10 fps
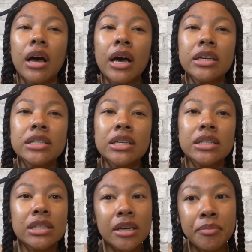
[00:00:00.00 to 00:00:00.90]
I said
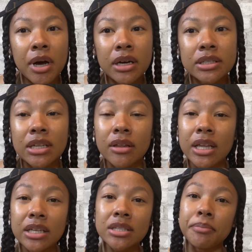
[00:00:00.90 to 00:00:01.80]
sandbox. Now
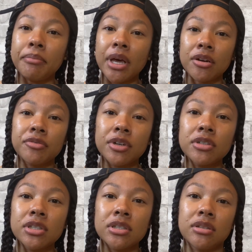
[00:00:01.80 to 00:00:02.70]
that's
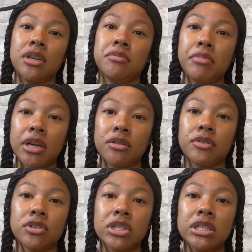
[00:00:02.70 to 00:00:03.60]
metaverse, and
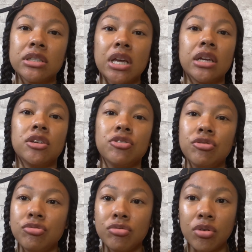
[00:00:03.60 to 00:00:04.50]
metaverse is like
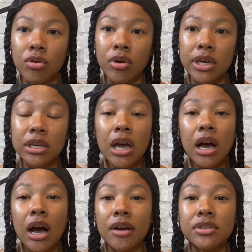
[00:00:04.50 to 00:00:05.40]
new coin.
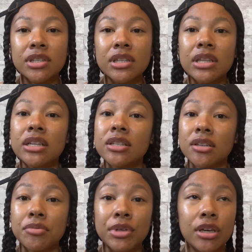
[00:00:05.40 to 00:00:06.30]
Obviously, that's
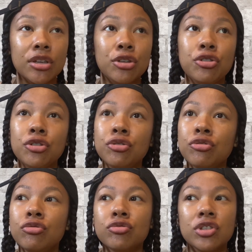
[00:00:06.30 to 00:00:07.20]
going to be a
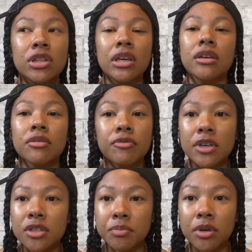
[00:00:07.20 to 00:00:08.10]
huge thing.
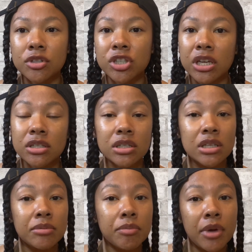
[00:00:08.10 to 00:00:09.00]
Facebook changed its
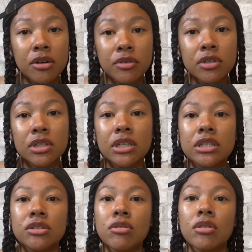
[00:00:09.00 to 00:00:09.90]
name to metaverse, and
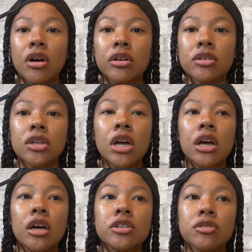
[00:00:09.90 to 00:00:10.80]
it's no longer
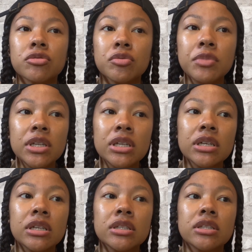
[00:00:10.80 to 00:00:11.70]
a social media,
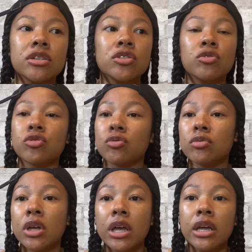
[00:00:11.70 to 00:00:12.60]
it's a
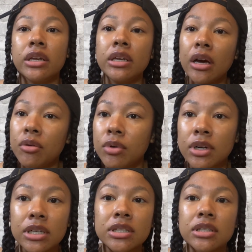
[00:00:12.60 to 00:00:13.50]
social
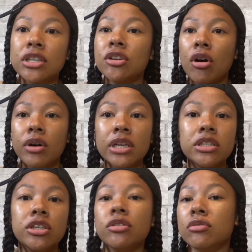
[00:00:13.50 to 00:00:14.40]
network. It's, you know,
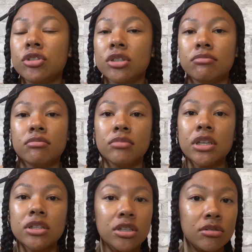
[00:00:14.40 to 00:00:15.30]
it's huge.
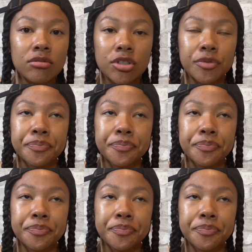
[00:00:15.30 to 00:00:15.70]
It's huge.